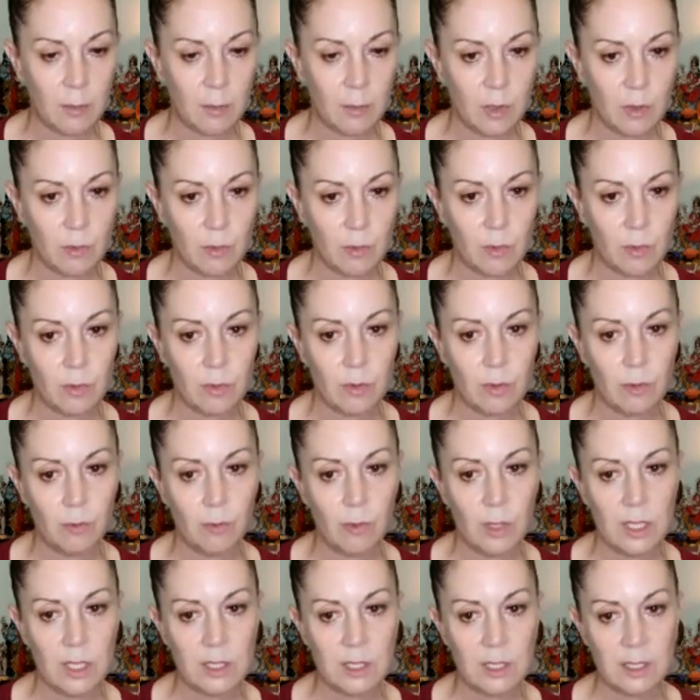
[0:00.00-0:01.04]
and up through the
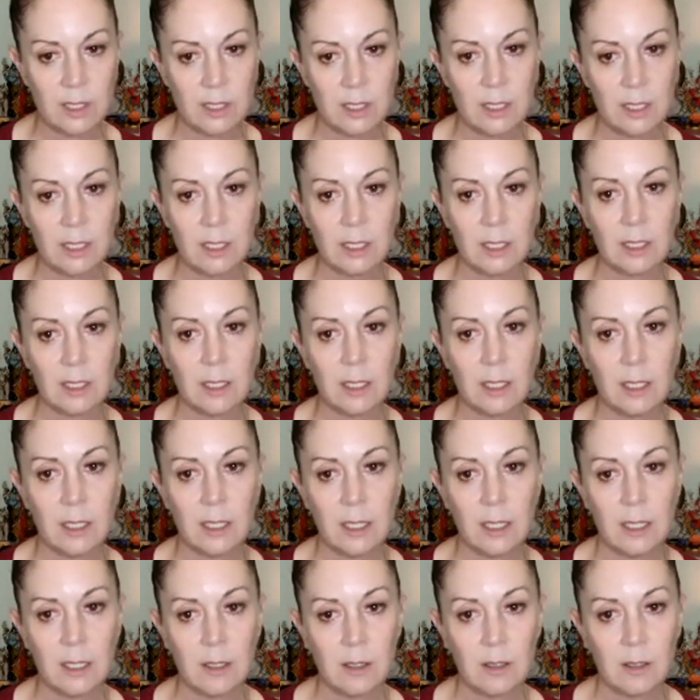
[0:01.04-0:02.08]
wrists,
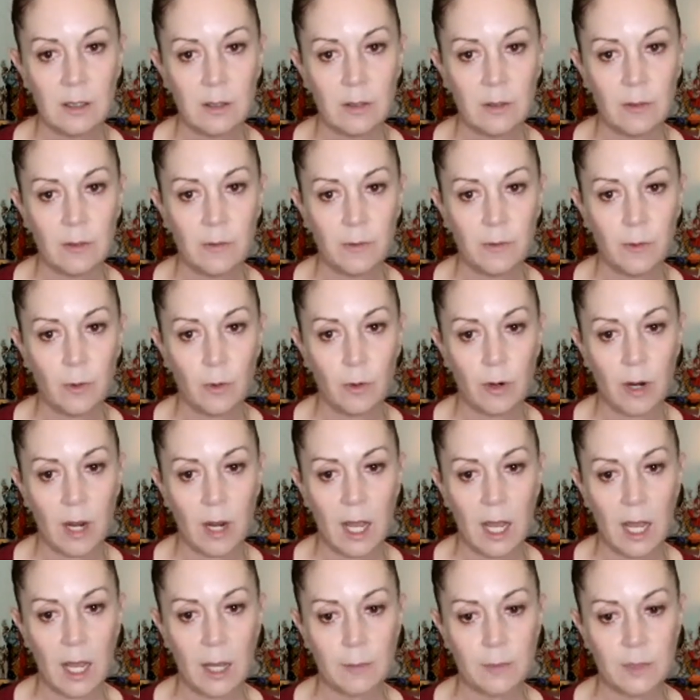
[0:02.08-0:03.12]
the
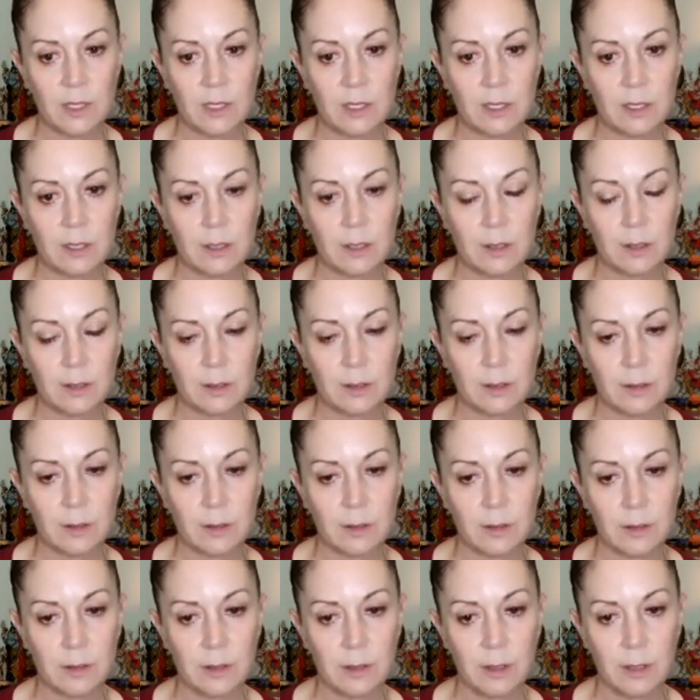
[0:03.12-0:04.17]
forearms,
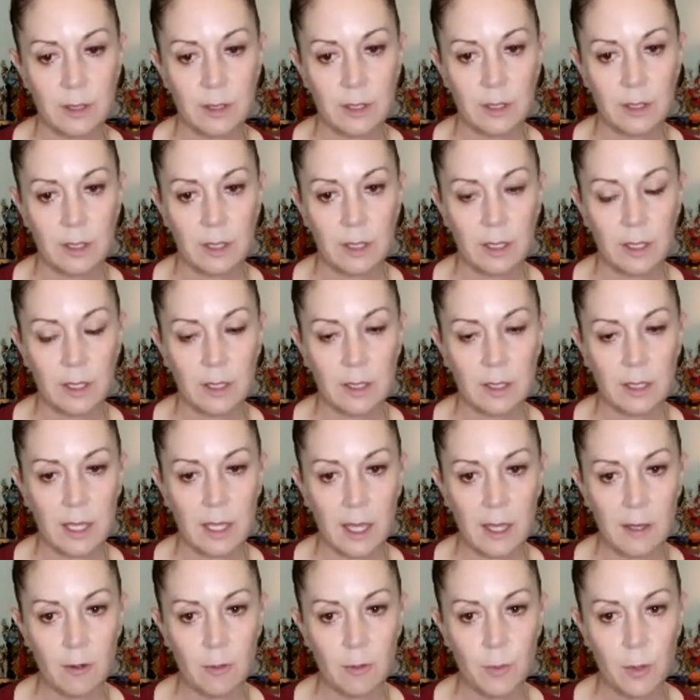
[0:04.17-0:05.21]
the
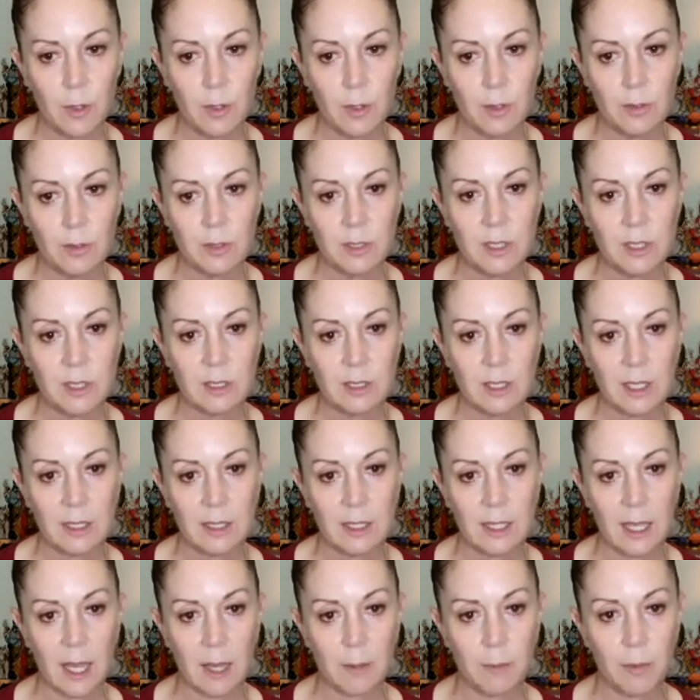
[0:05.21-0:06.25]
elbows
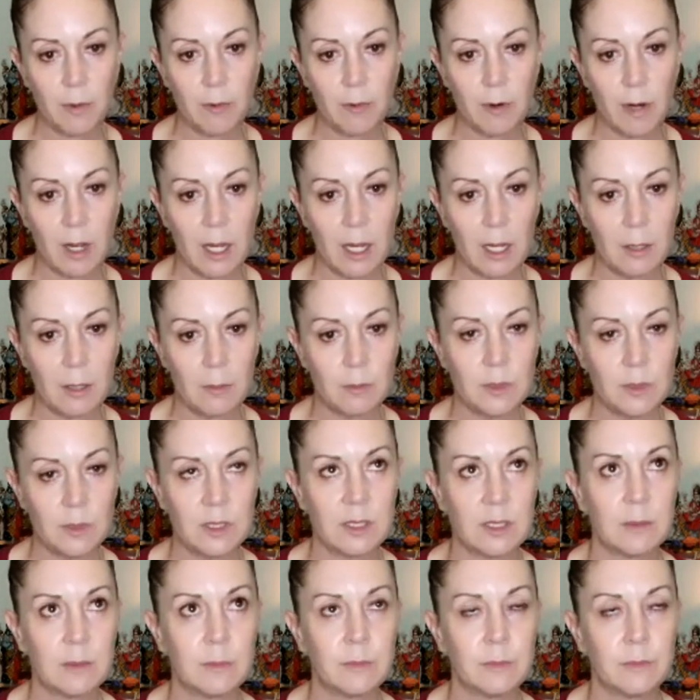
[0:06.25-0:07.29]
and the upper
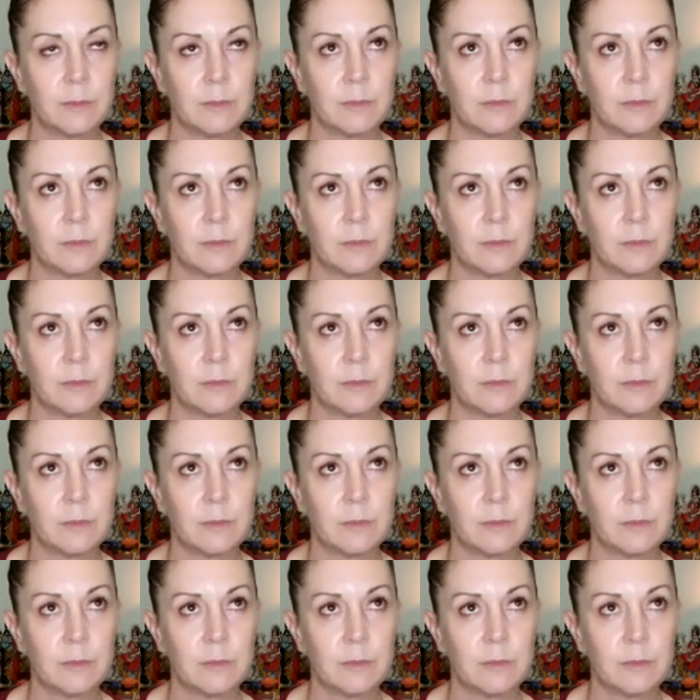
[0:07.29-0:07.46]
arms.